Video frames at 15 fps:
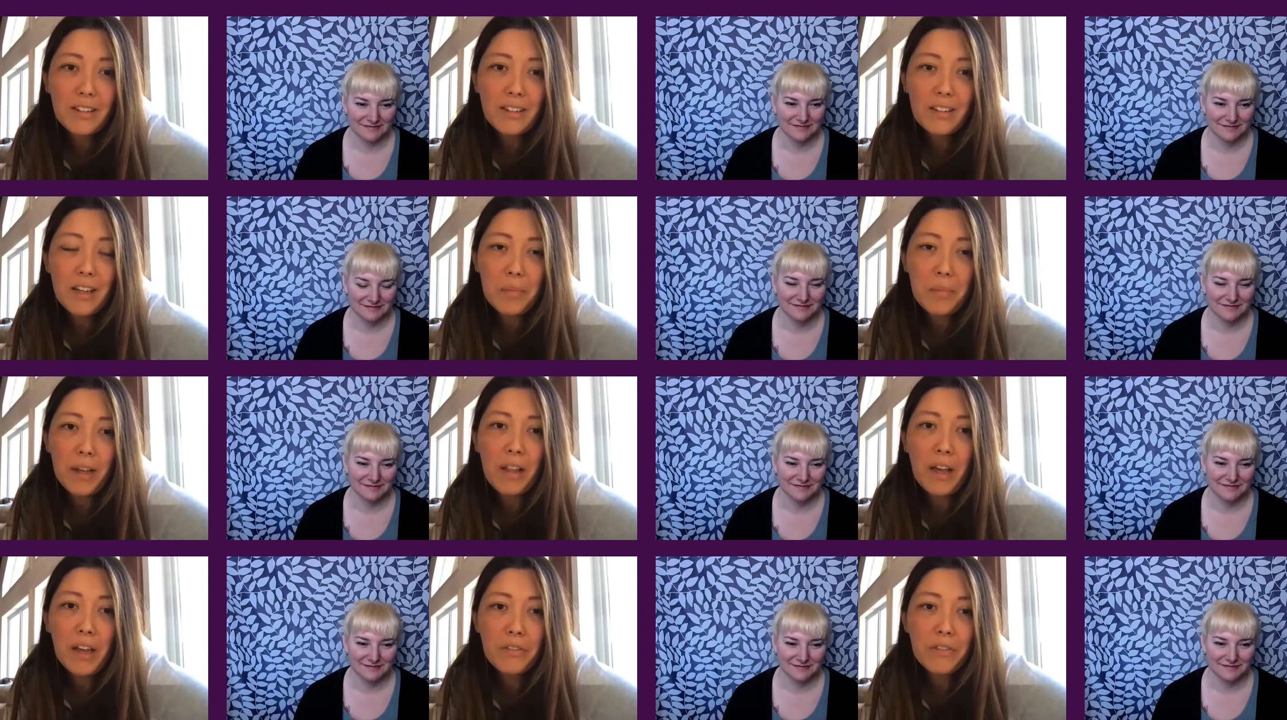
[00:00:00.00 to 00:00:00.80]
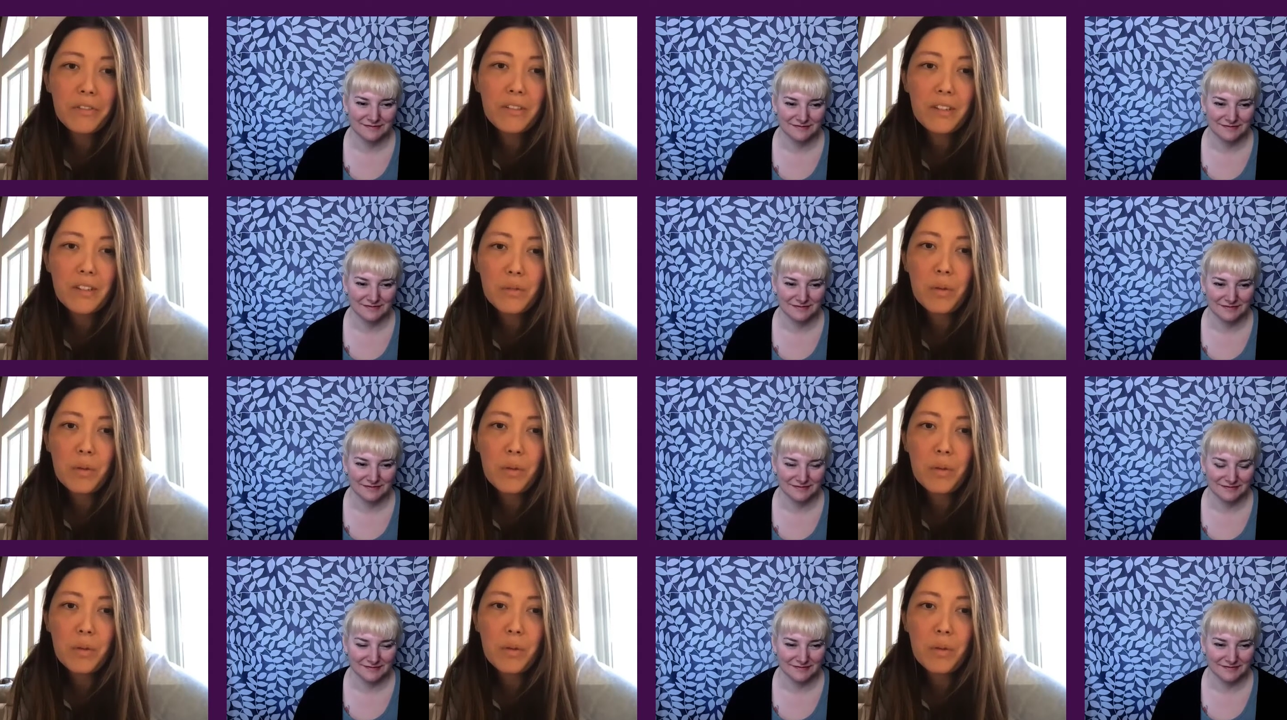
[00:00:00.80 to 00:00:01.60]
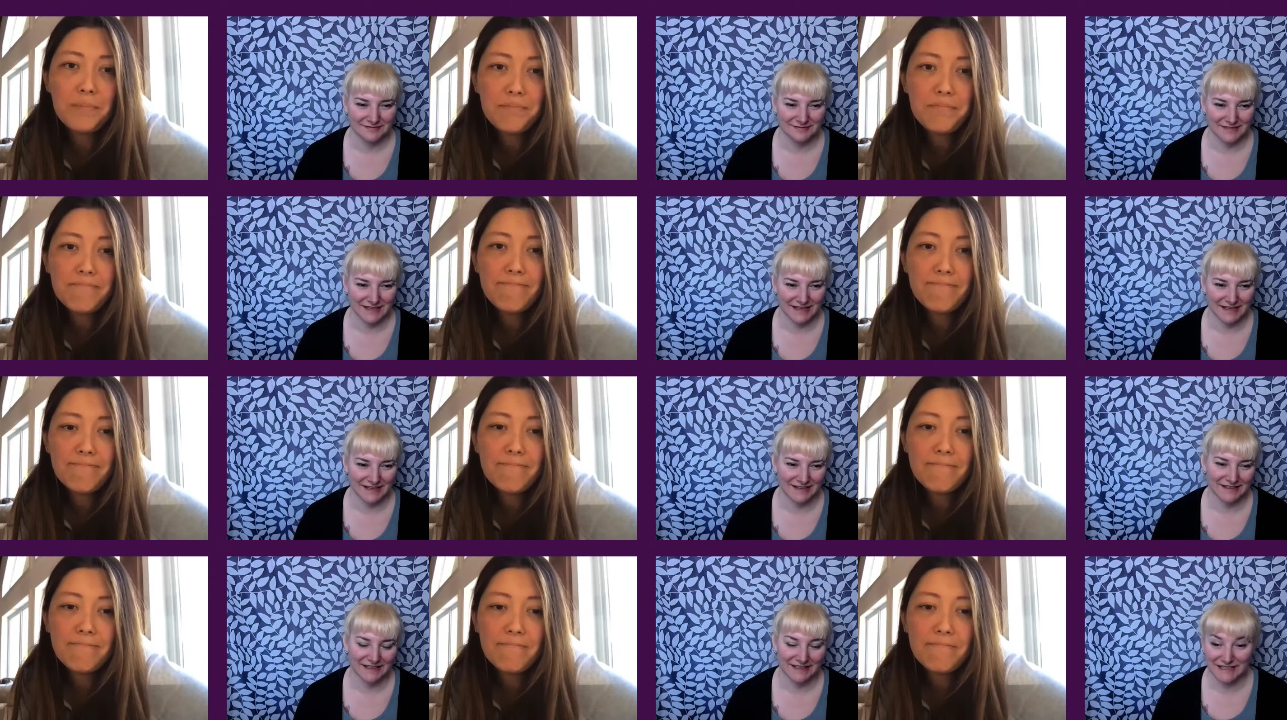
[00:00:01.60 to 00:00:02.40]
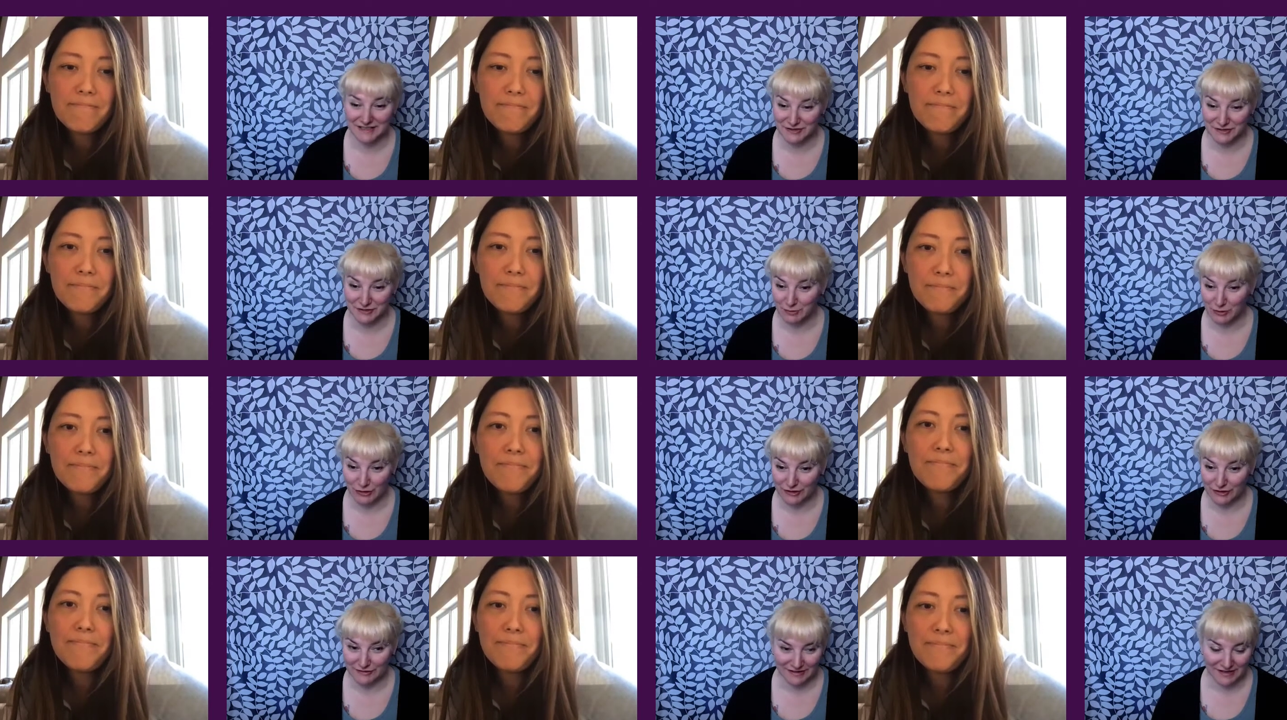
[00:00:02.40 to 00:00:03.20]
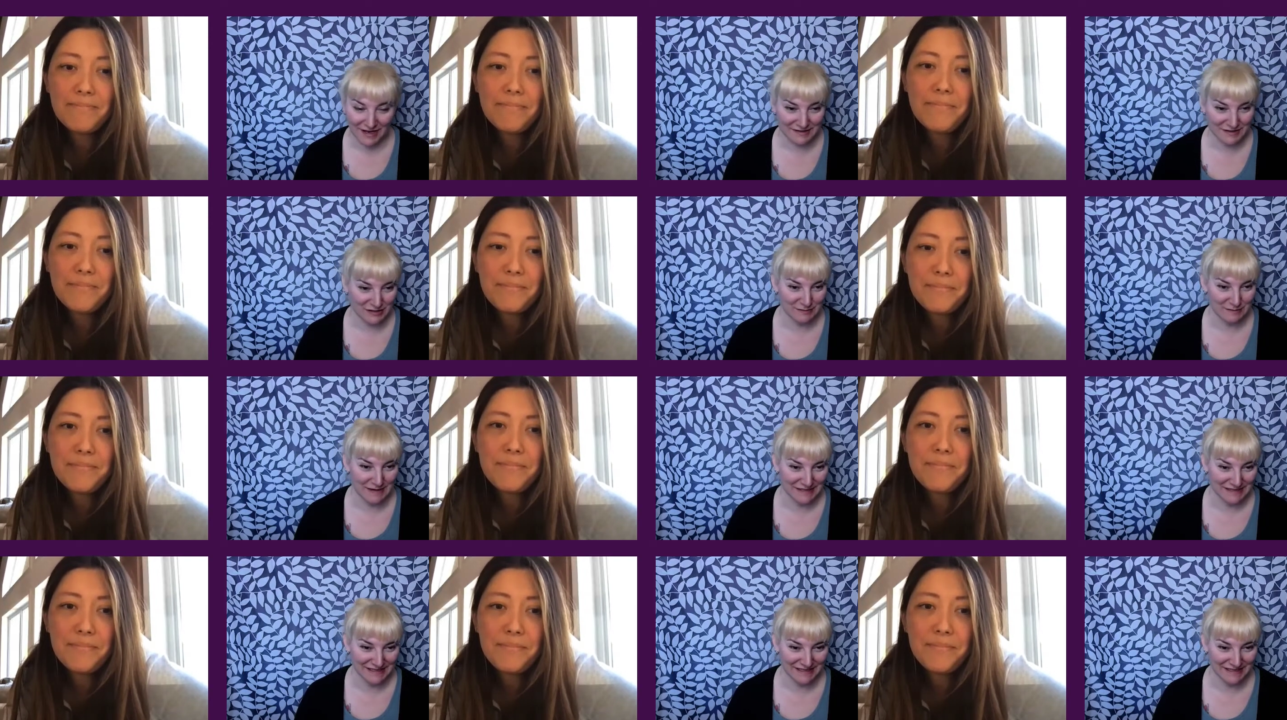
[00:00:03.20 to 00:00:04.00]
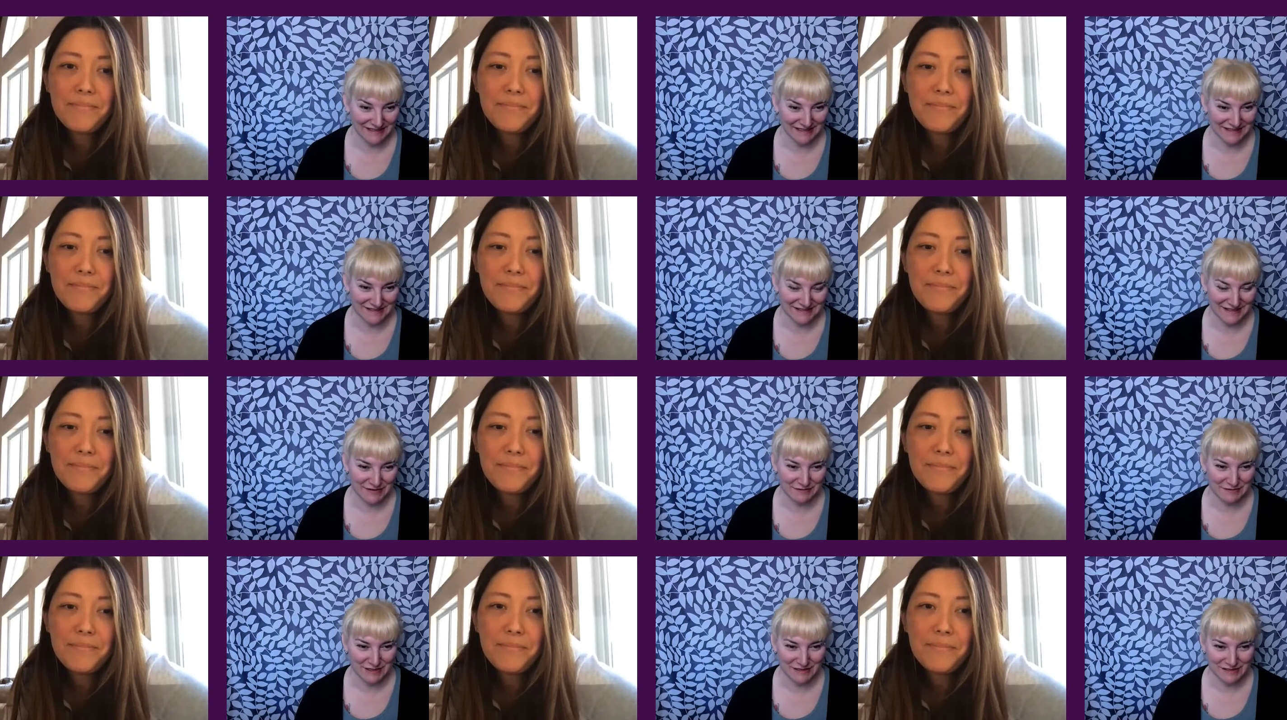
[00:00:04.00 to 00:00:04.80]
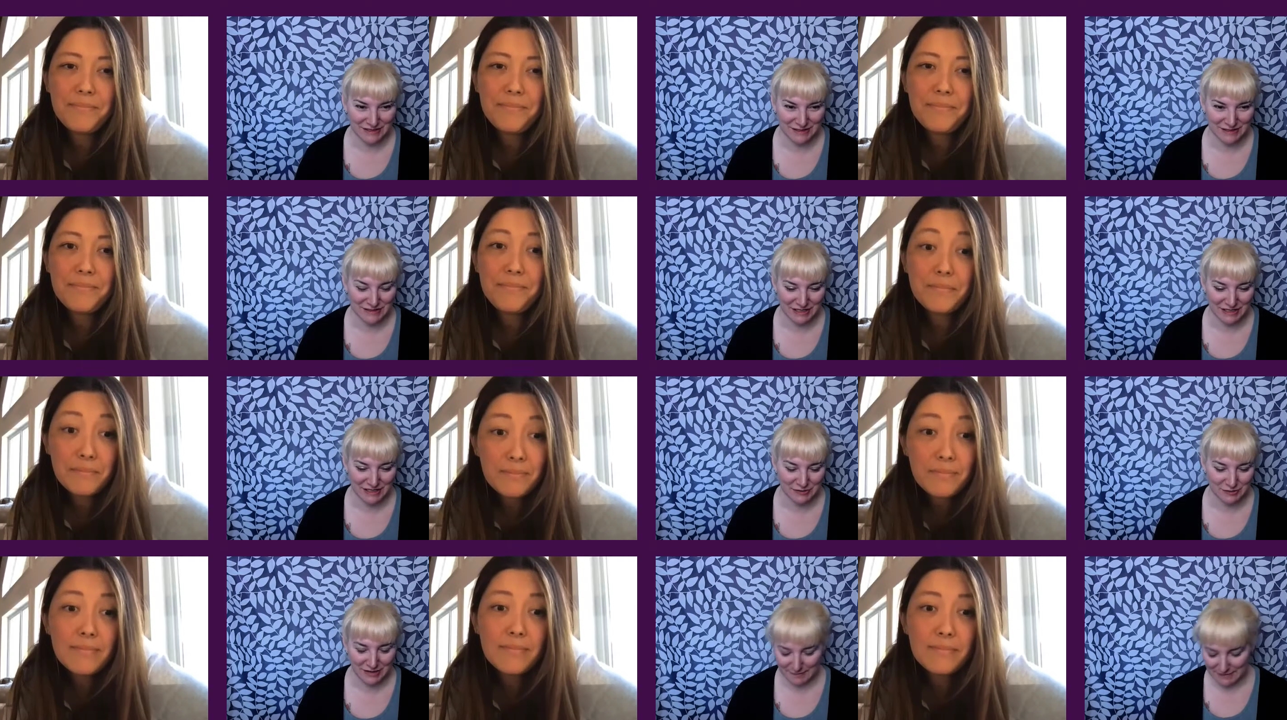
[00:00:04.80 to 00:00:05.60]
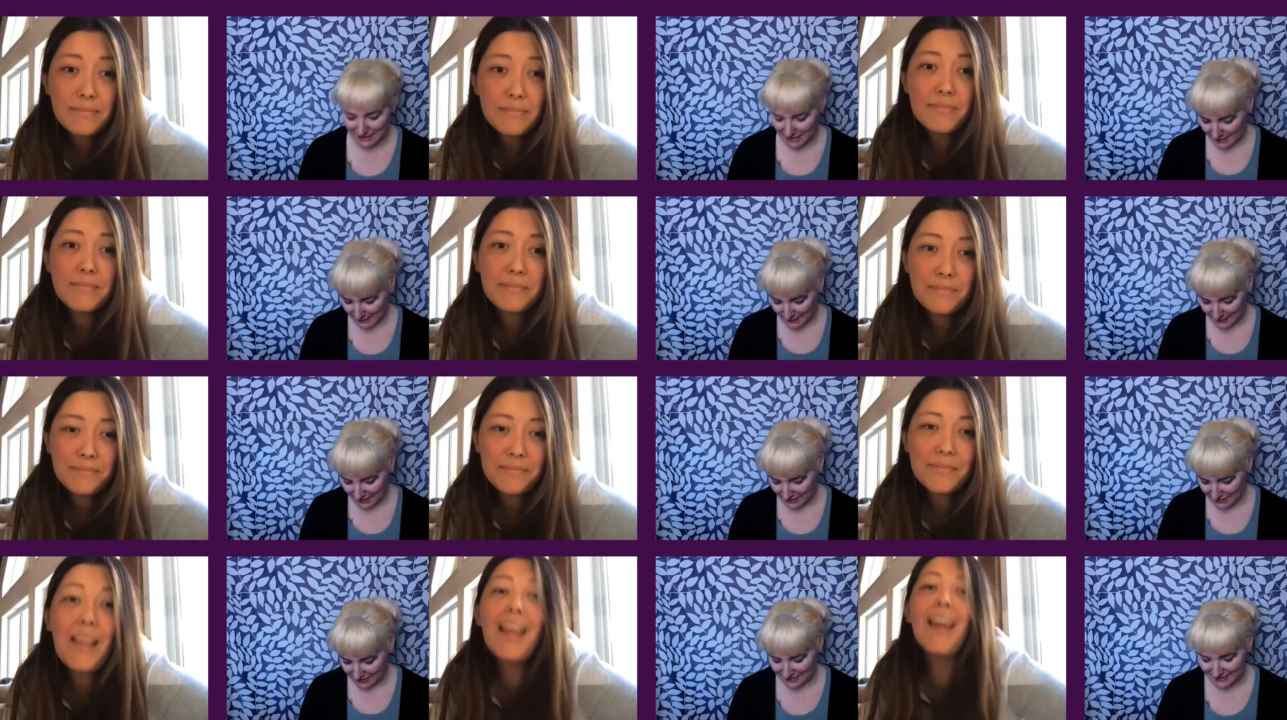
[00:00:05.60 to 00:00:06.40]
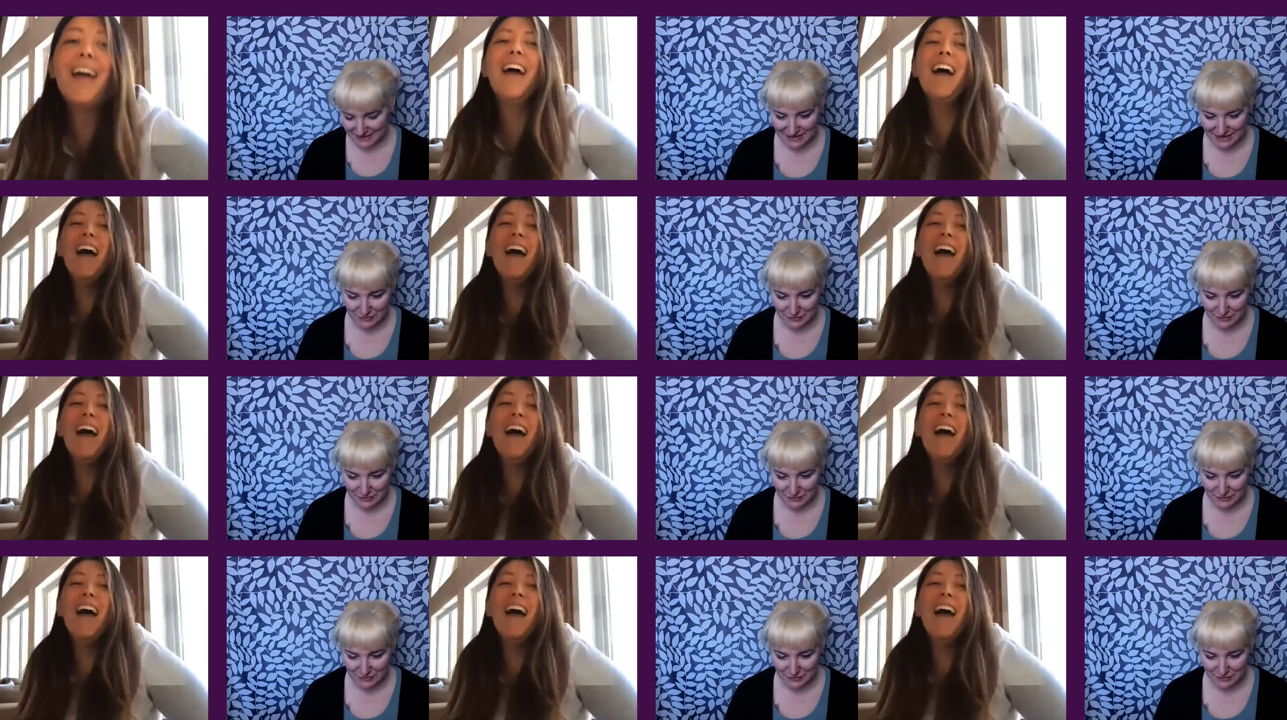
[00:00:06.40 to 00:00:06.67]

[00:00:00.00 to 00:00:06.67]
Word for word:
Speaker 1: in my life as well.
Speaker 2: Yeah, I need to do more conscious meditating instead of day, just daydreaming. I'm pretty good at the day.